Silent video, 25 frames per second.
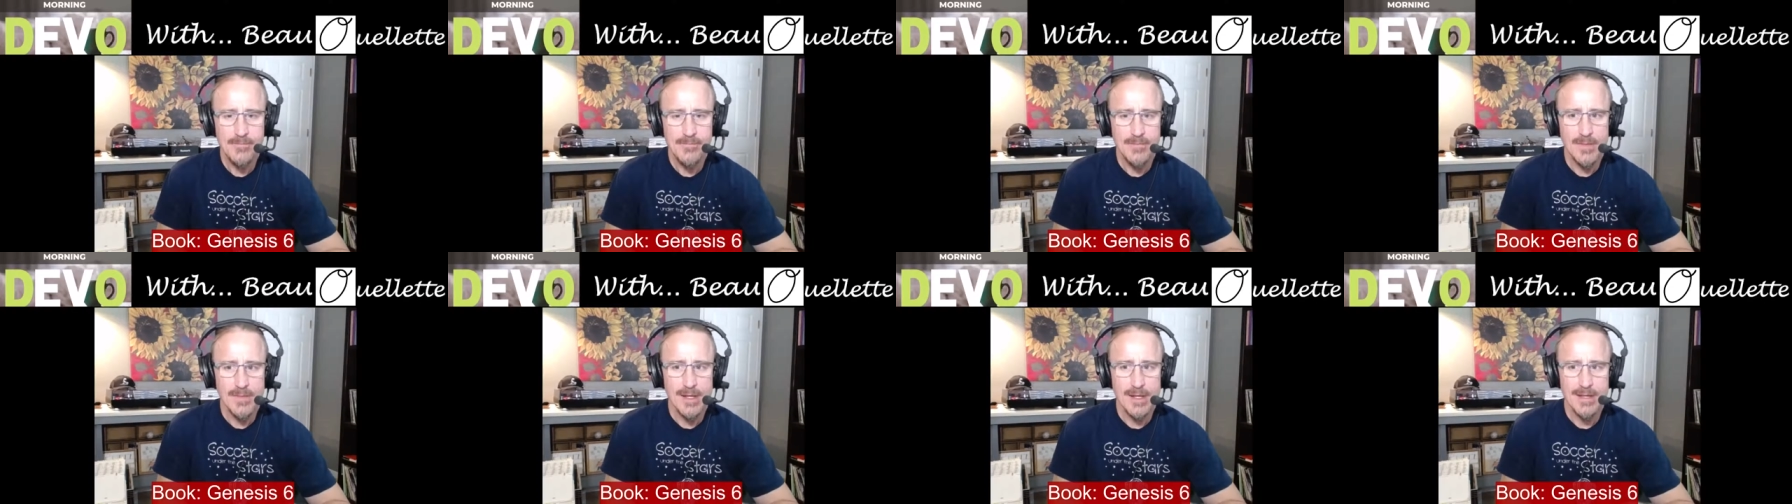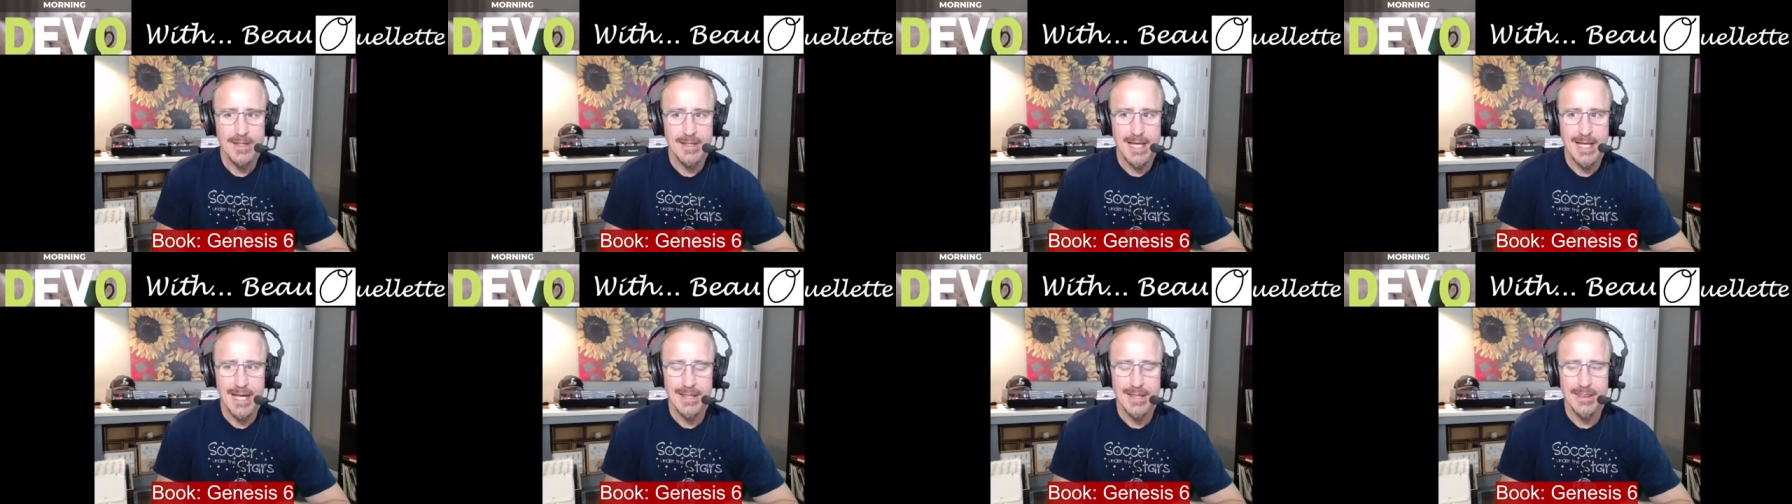
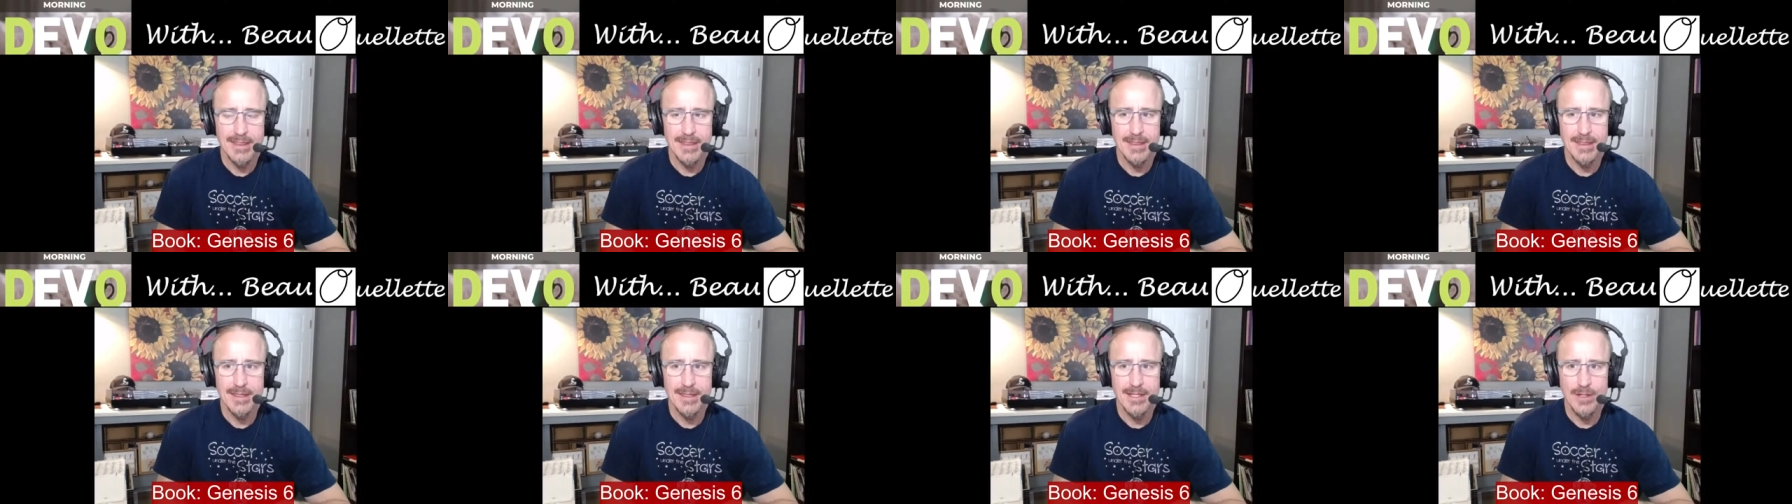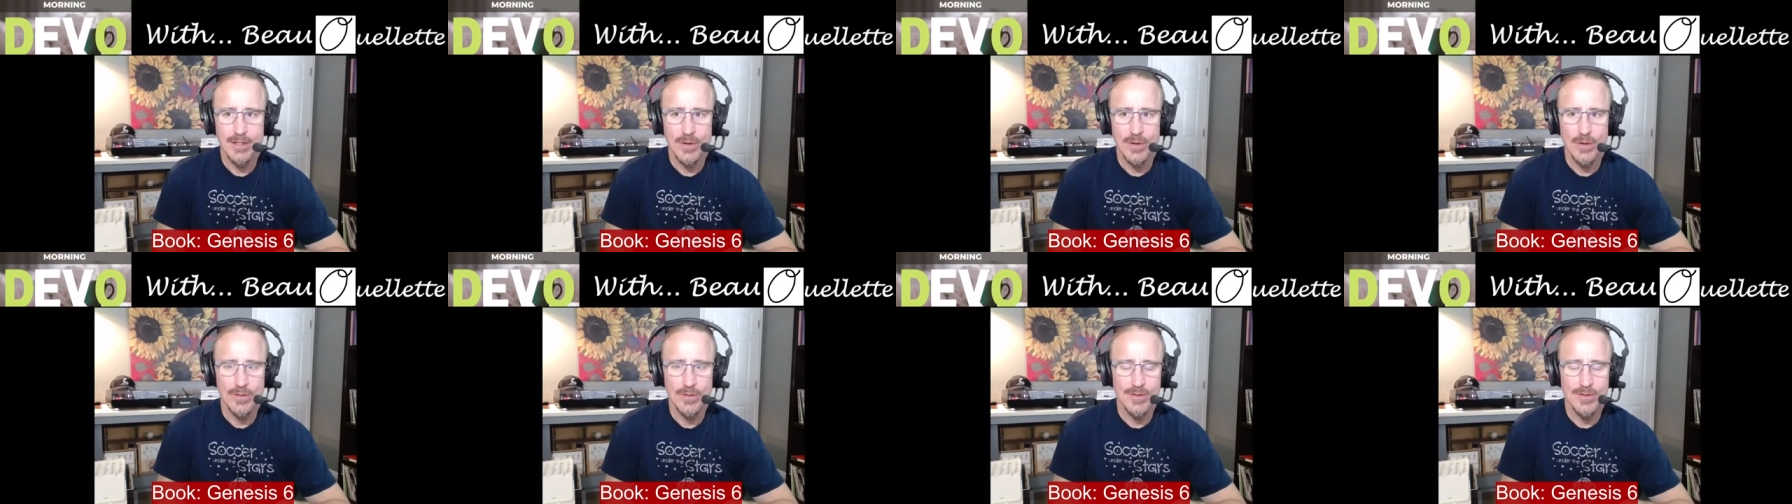that
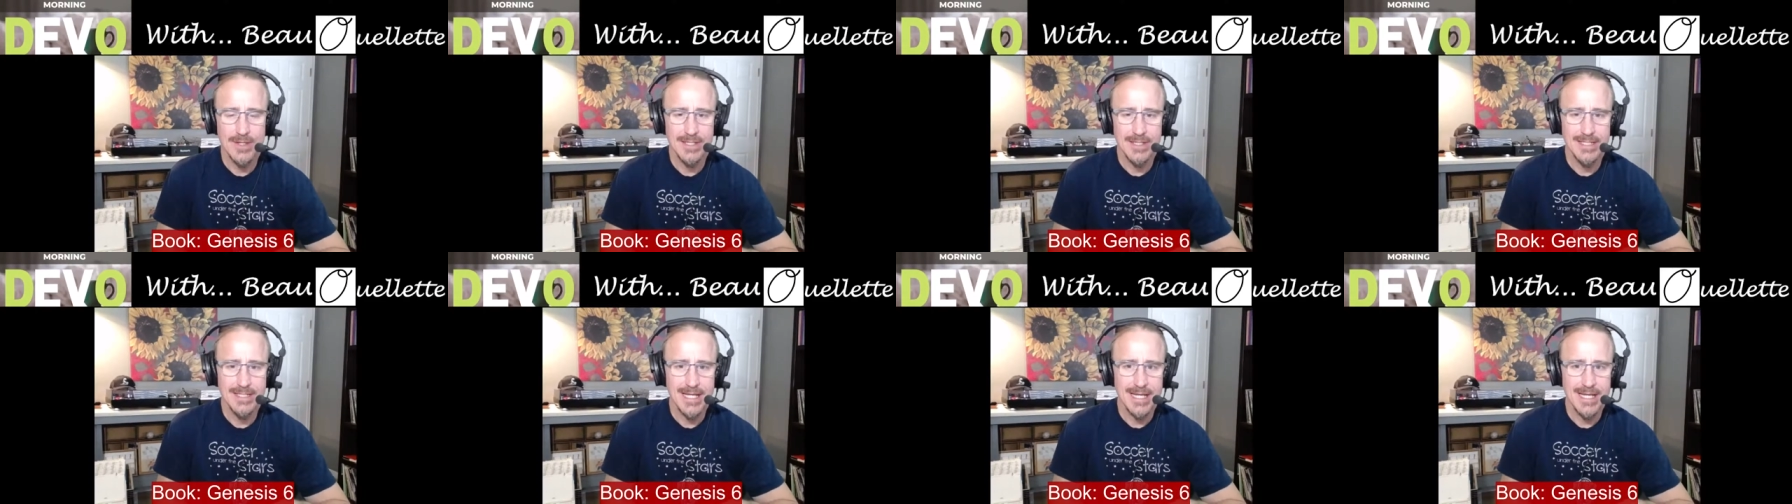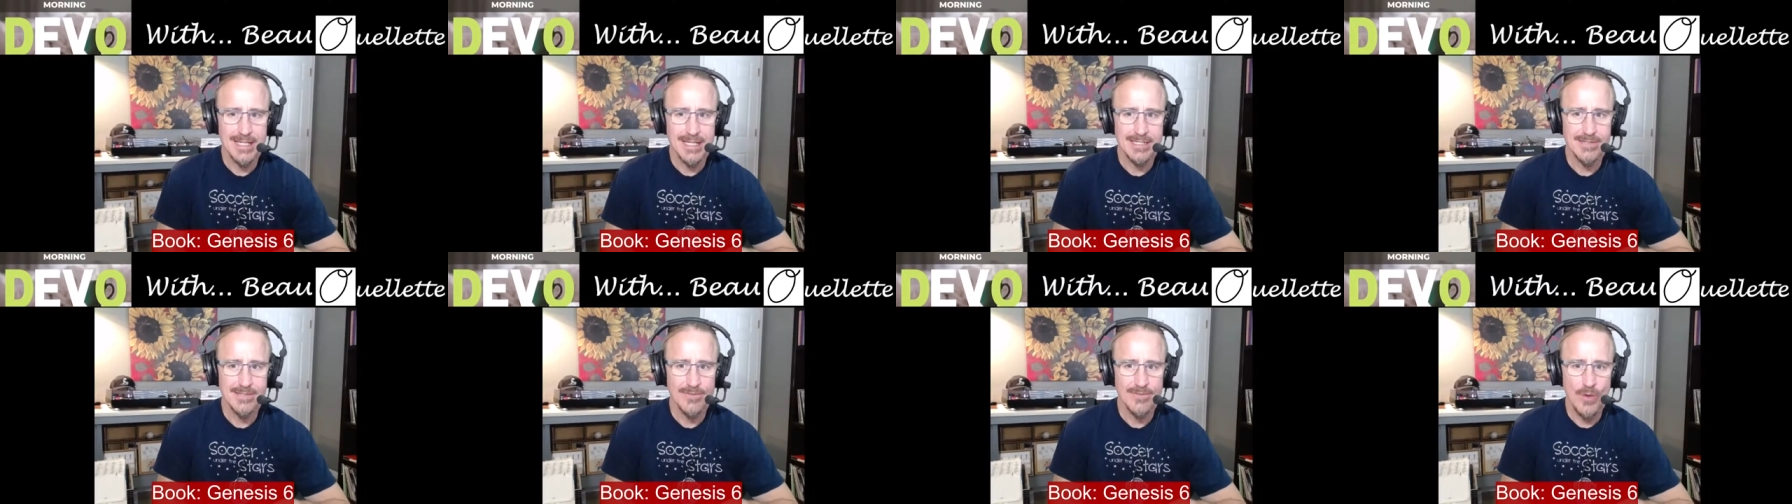the the
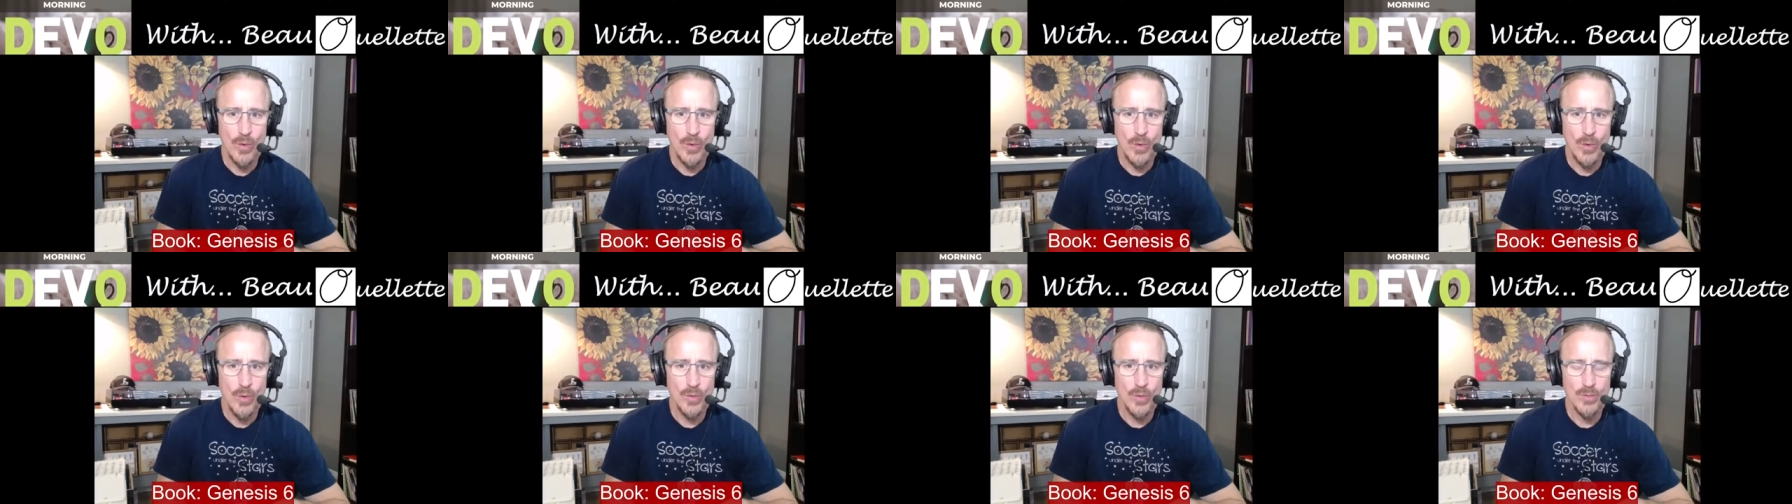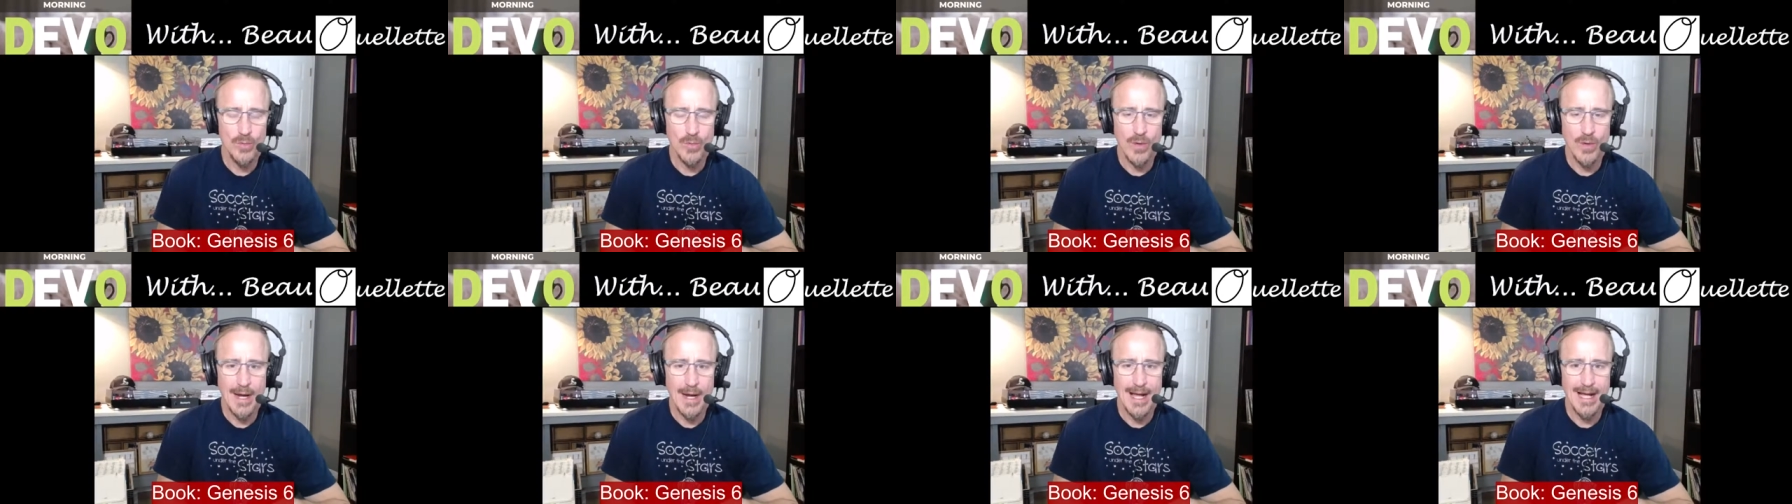days of old
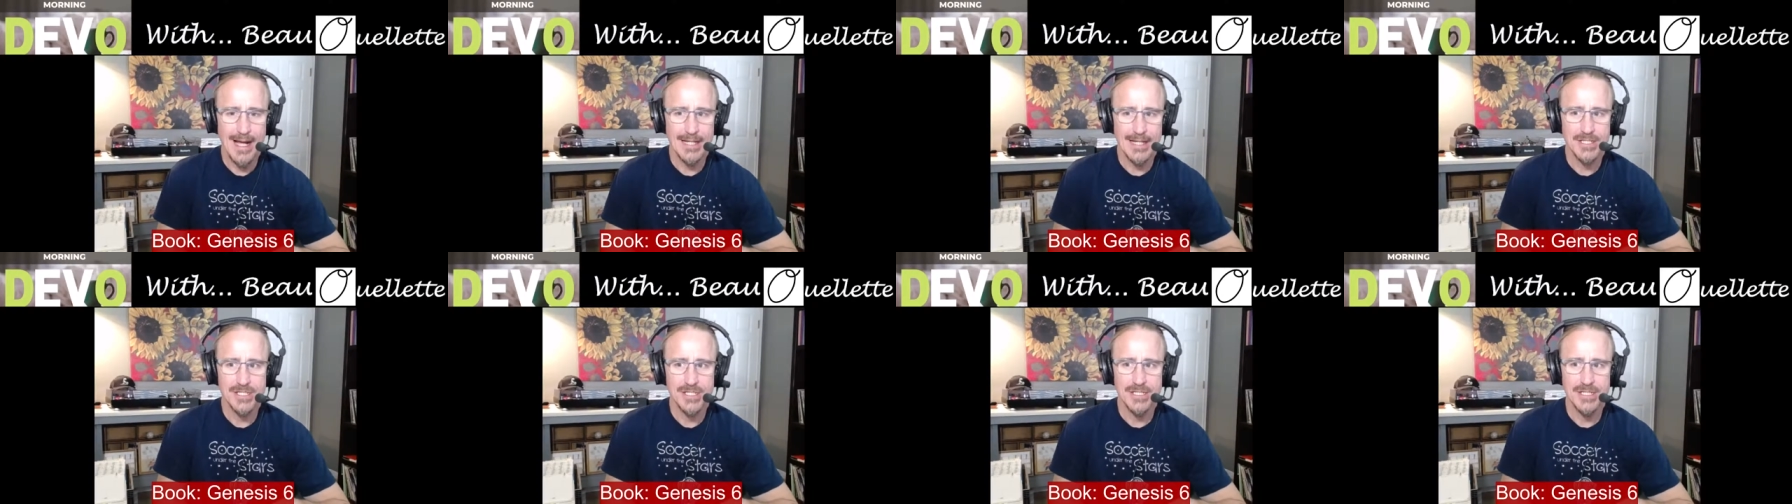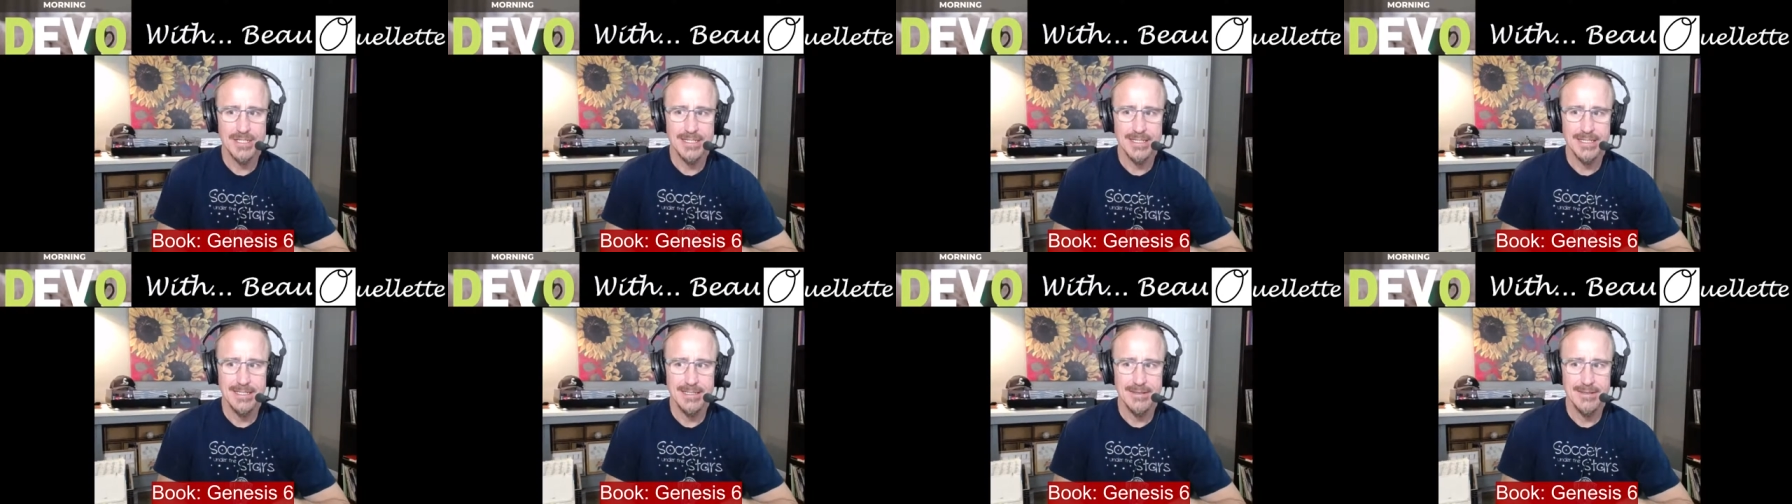were
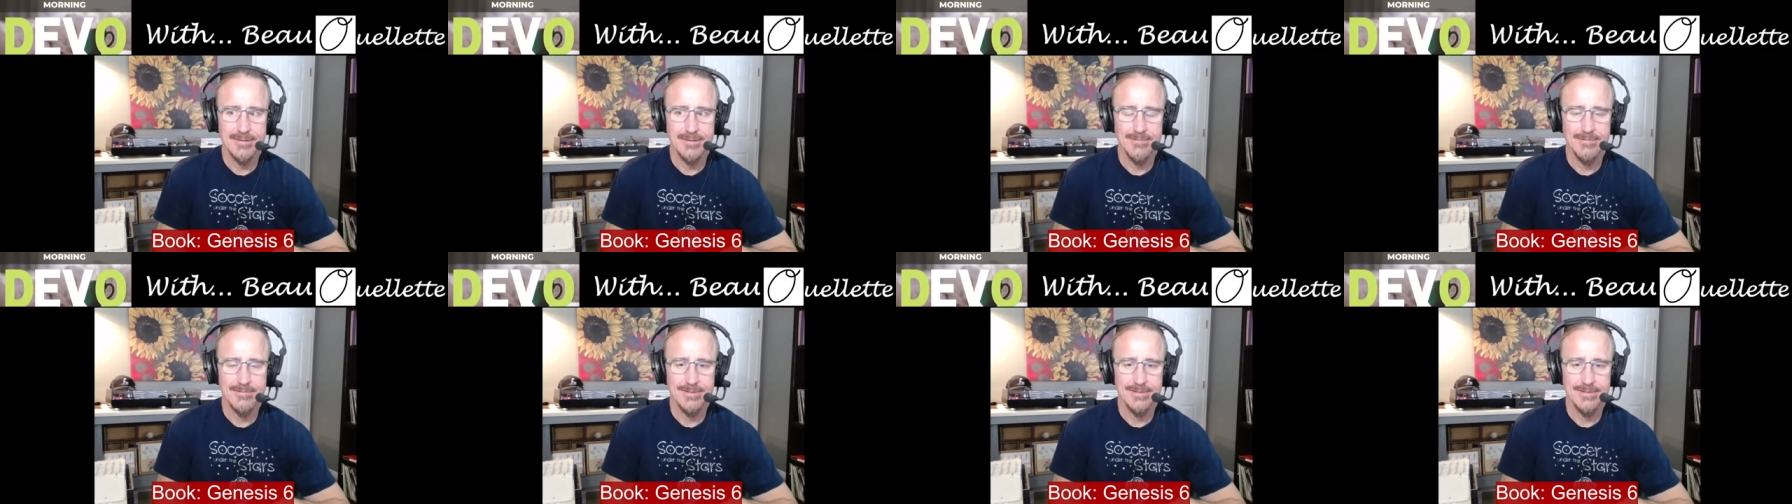actually